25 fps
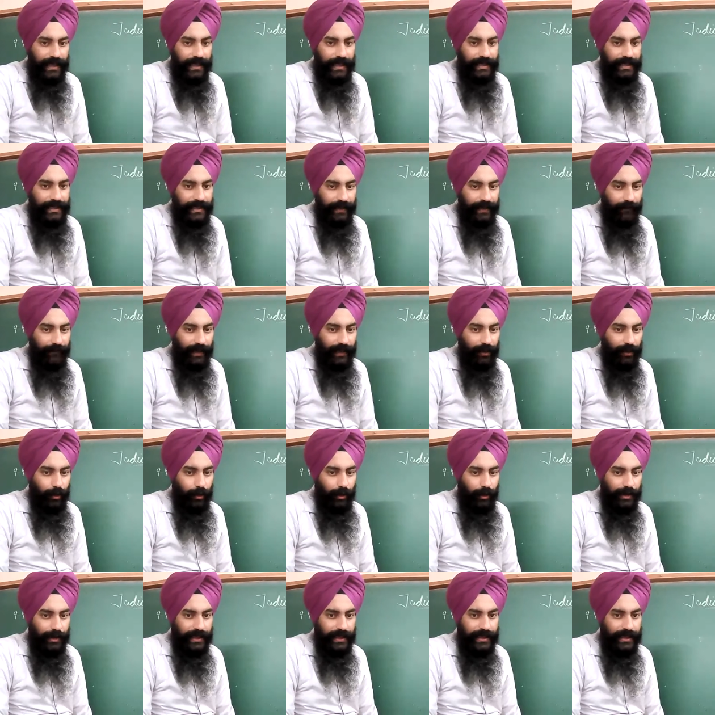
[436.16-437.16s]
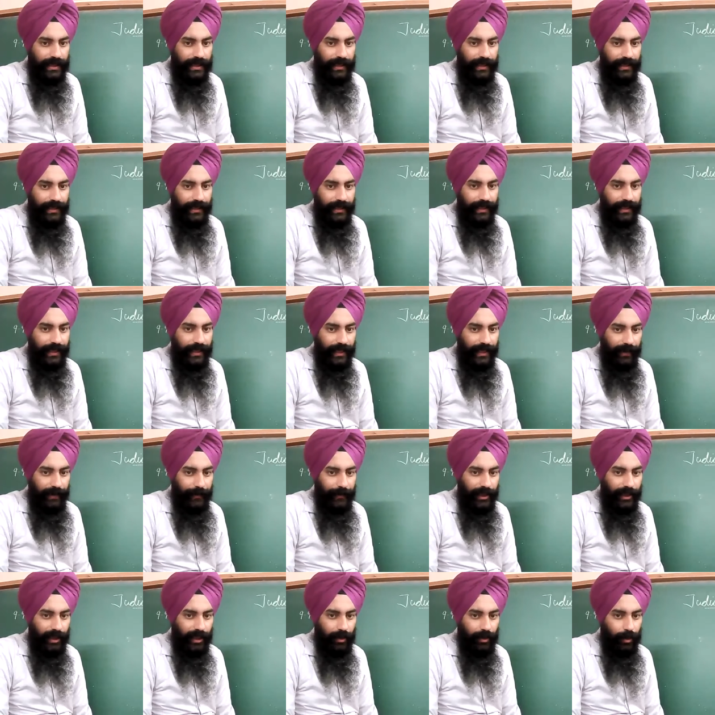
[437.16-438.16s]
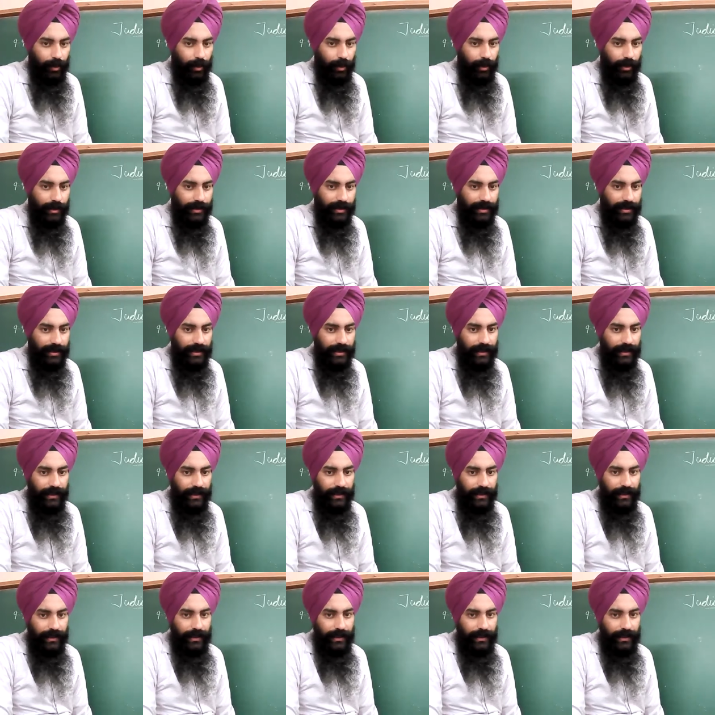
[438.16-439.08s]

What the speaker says: Civil courts, criminal courts,